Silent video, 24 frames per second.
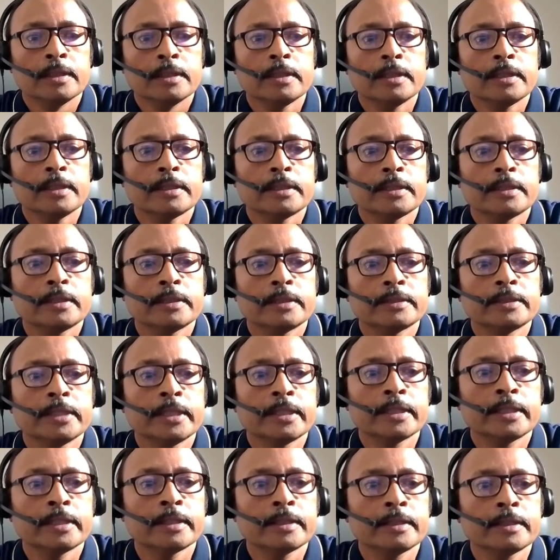And
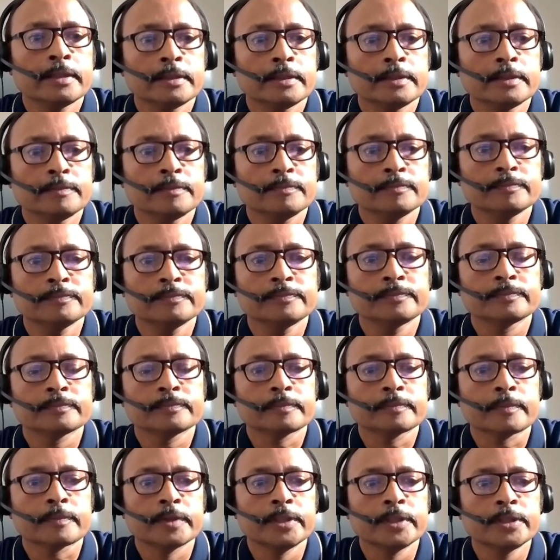then
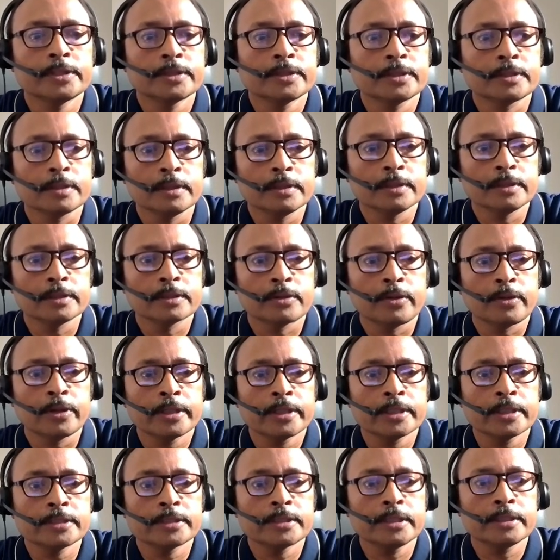this
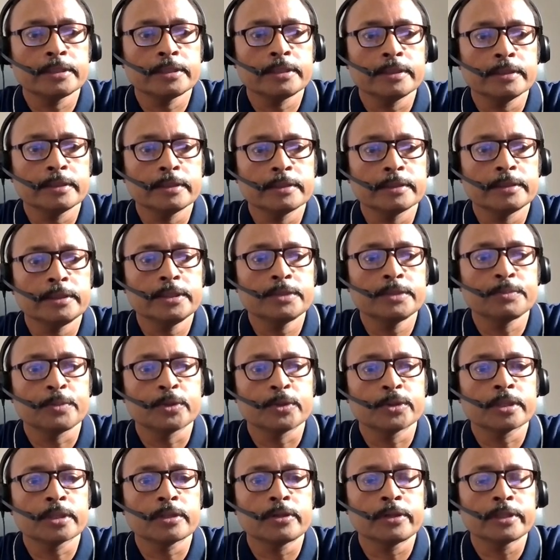contains this
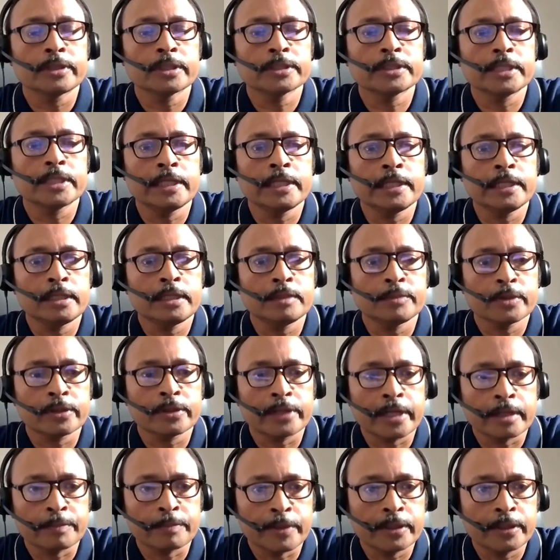portion contains the LLM or
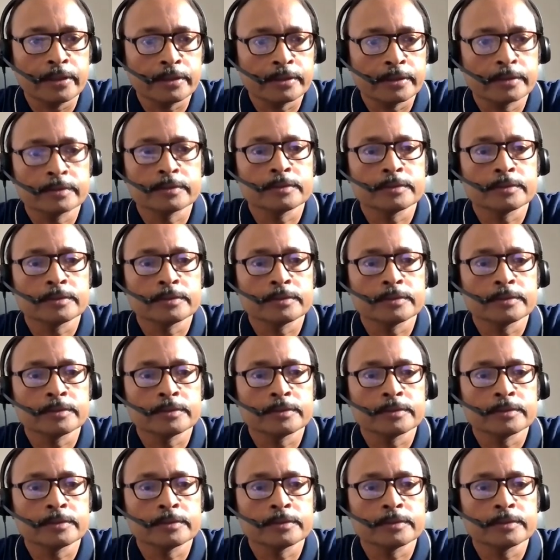RAG part.